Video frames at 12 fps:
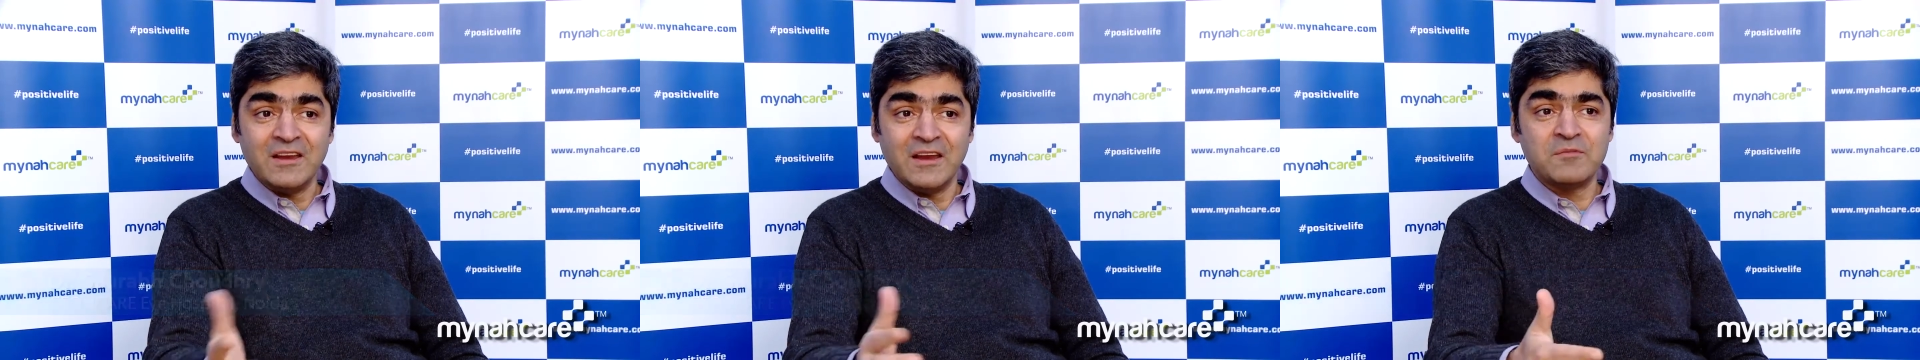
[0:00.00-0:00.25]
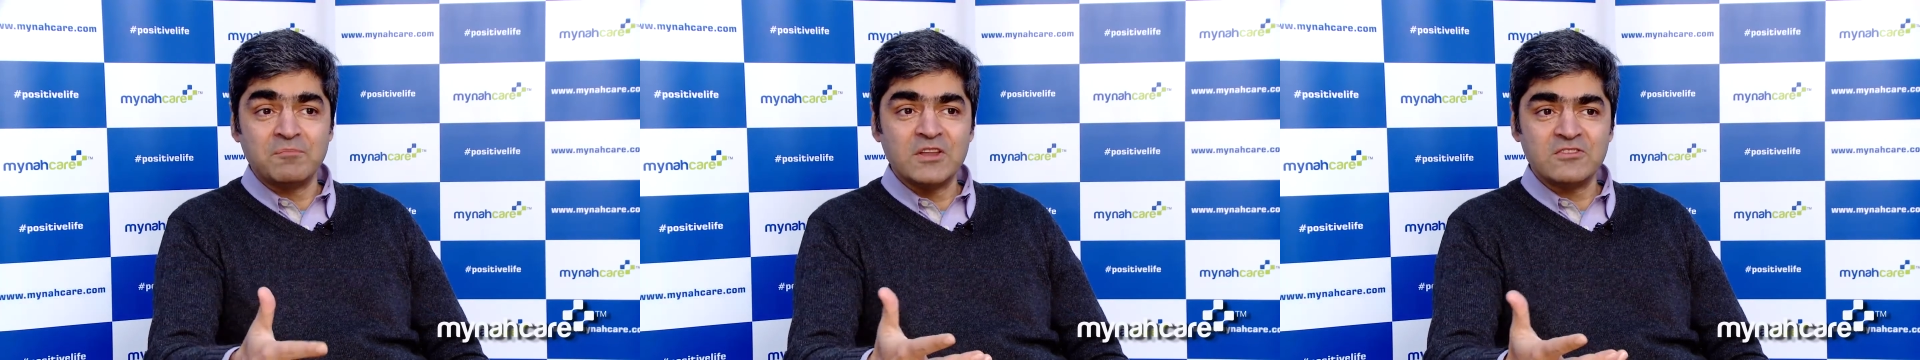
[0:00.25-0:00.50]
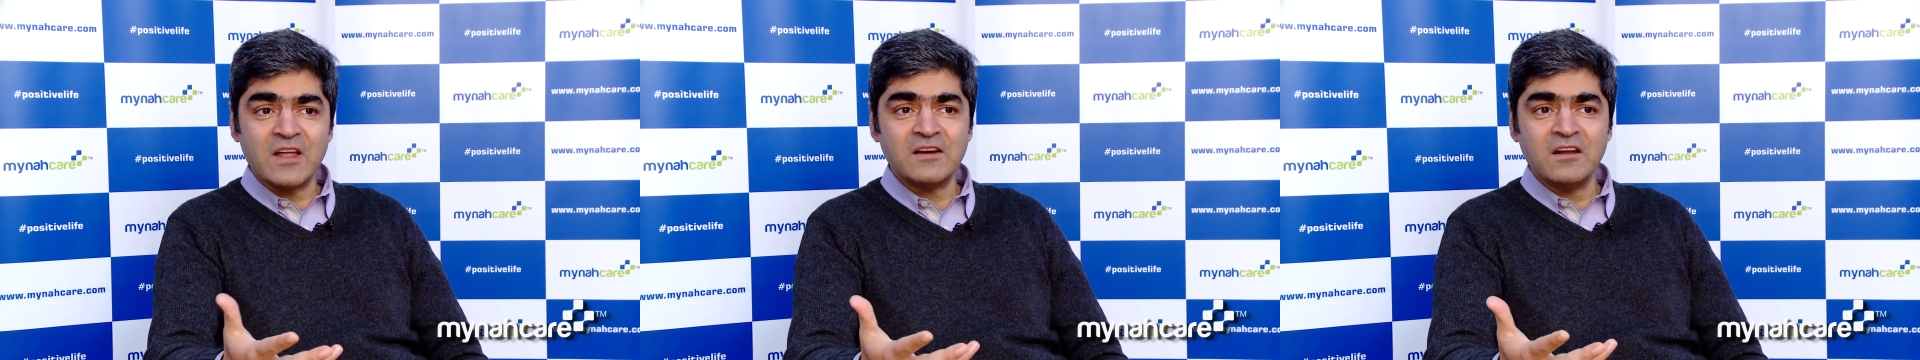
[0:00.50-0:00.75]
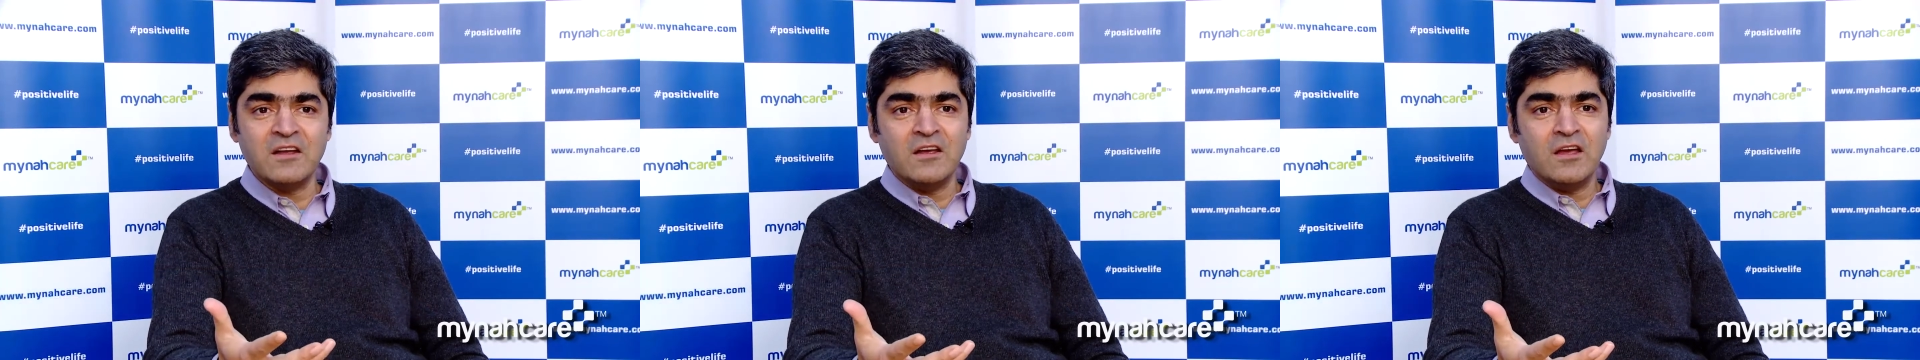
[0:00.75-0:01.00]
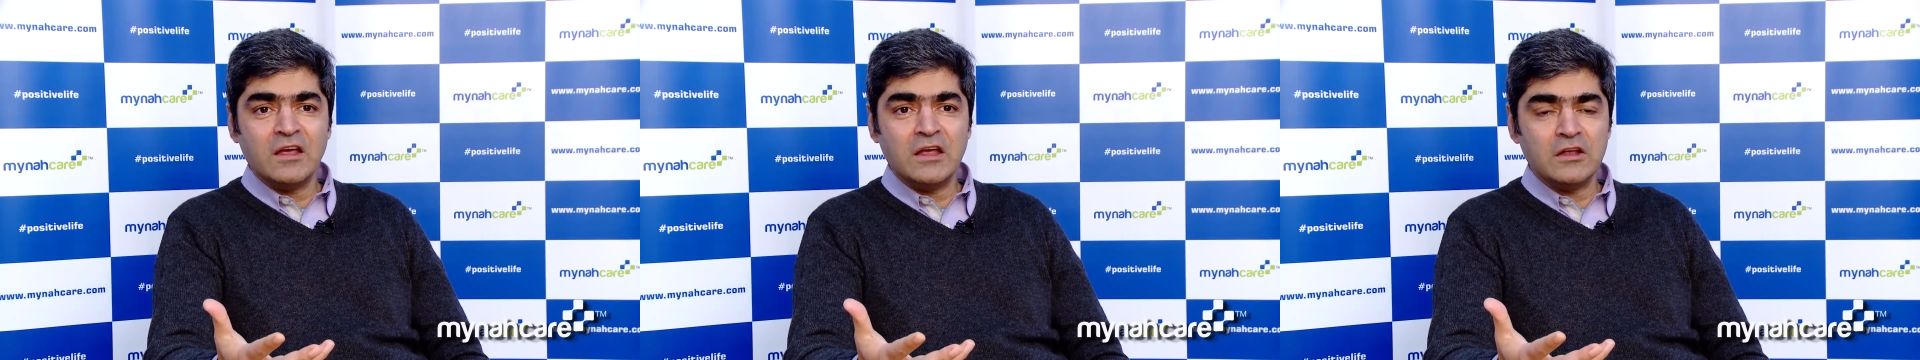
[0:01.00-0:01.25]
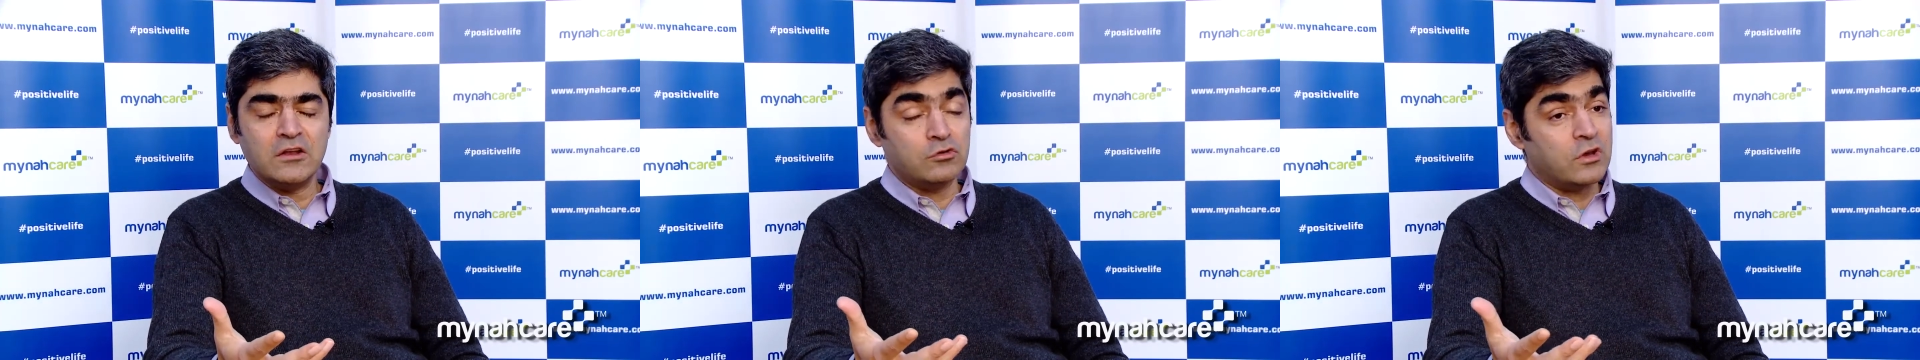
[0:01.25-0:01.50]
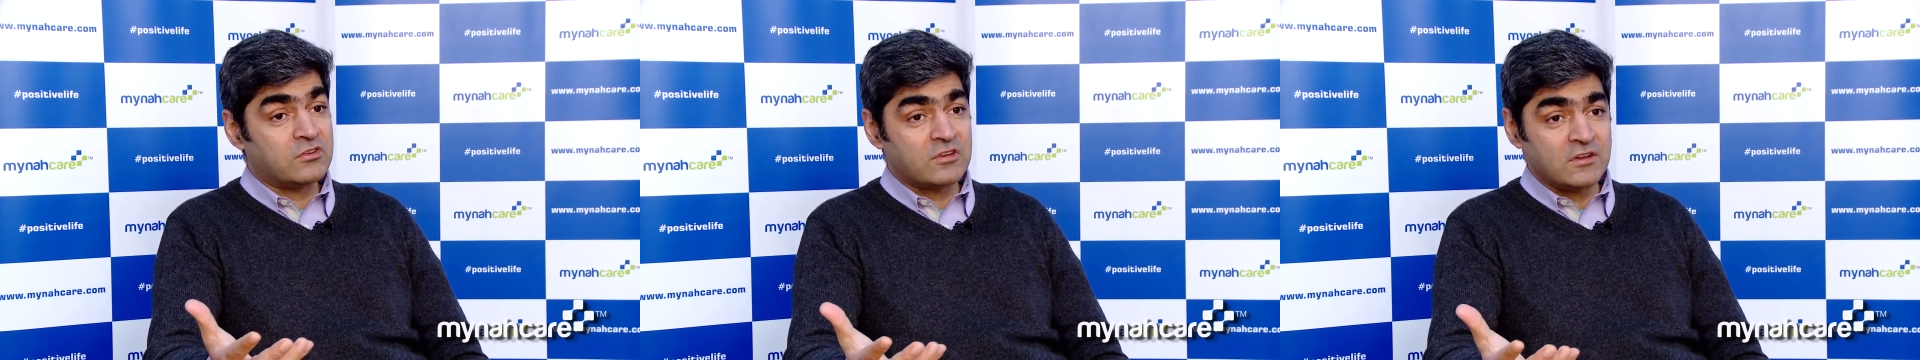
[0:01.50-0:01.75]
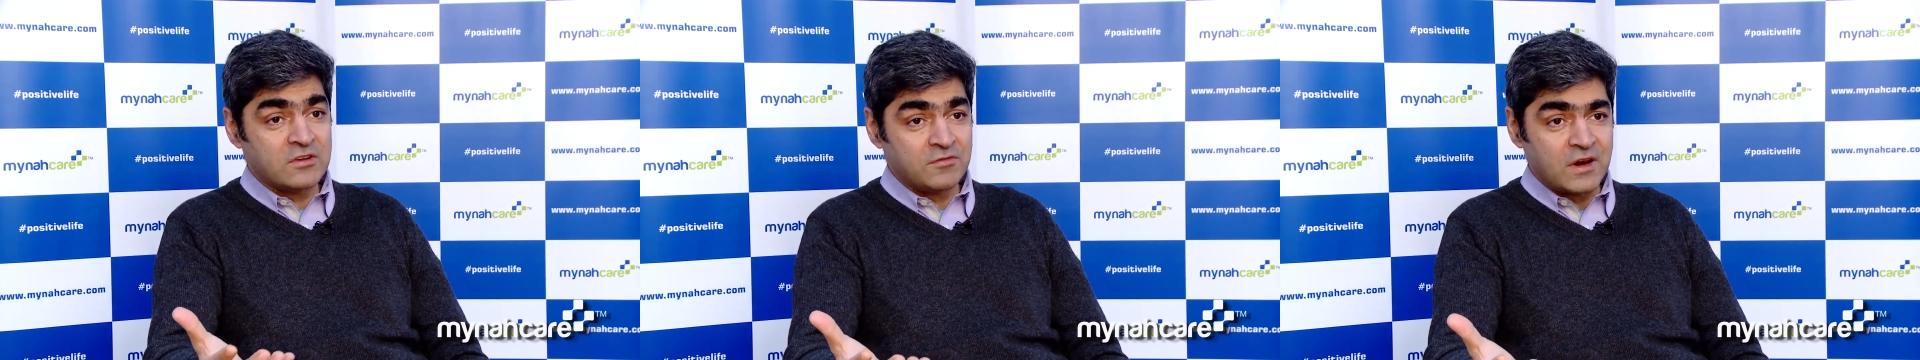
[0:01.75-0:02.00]
it means that
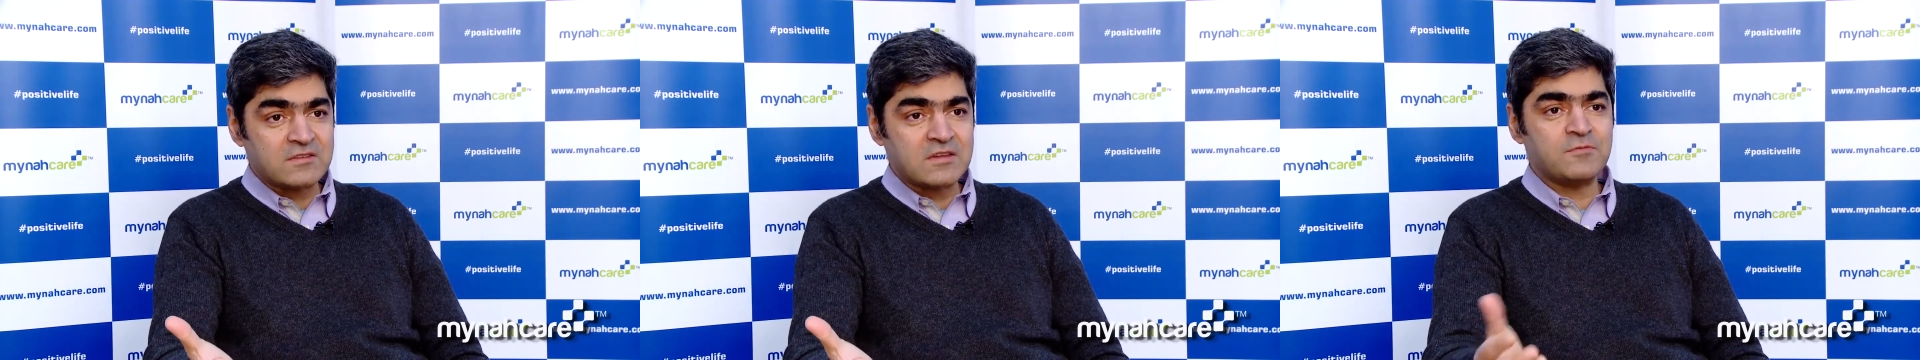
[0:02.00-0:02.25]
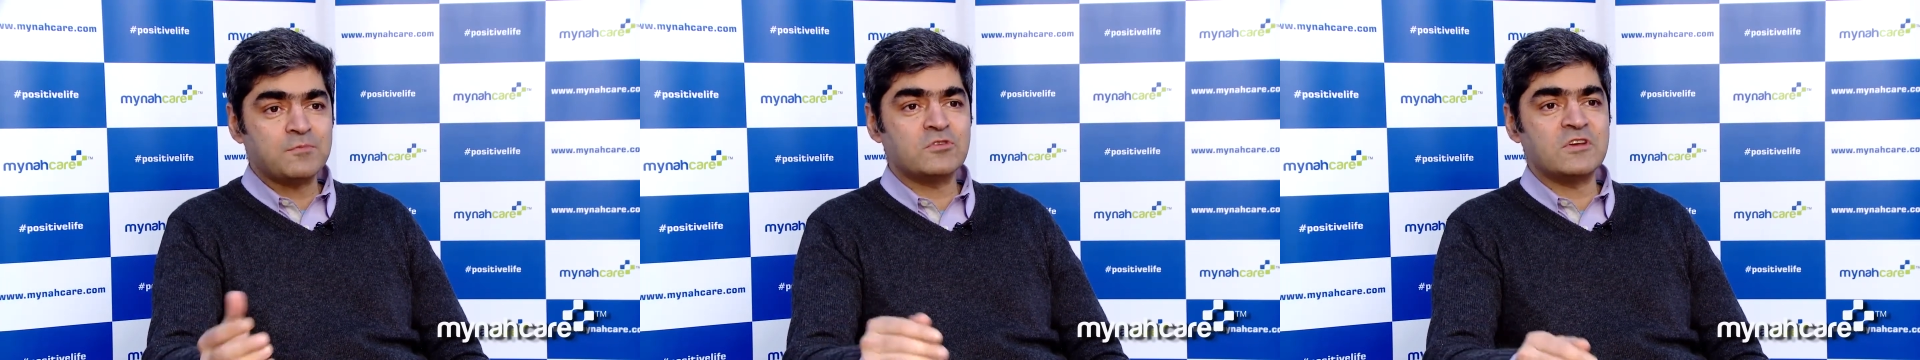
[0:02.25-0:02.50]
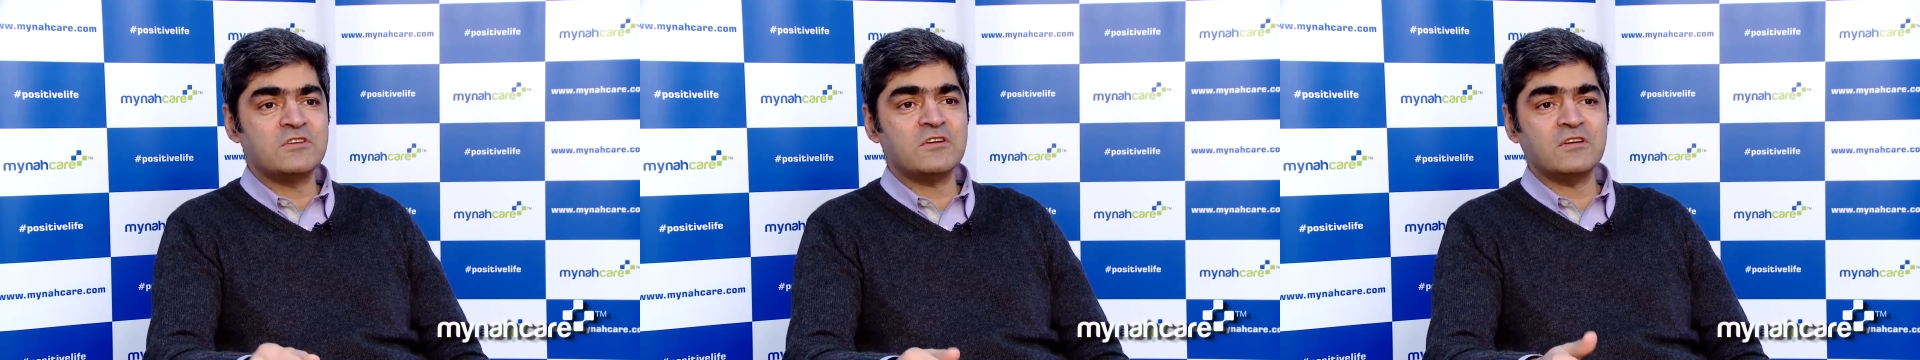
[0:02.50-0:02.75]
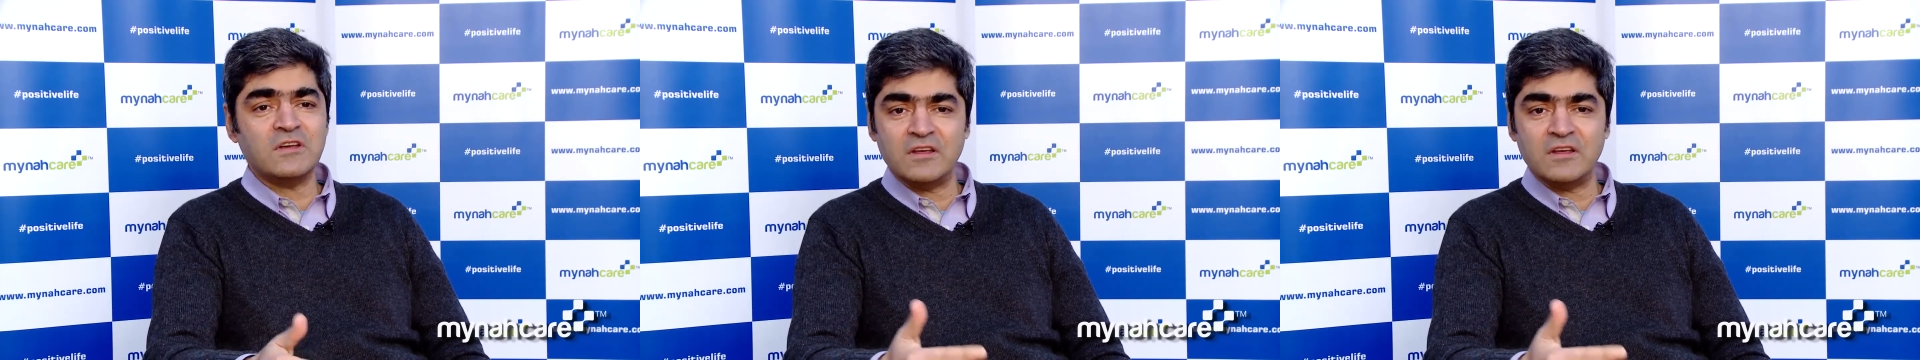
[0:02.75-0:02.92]
it's a very safe procedure.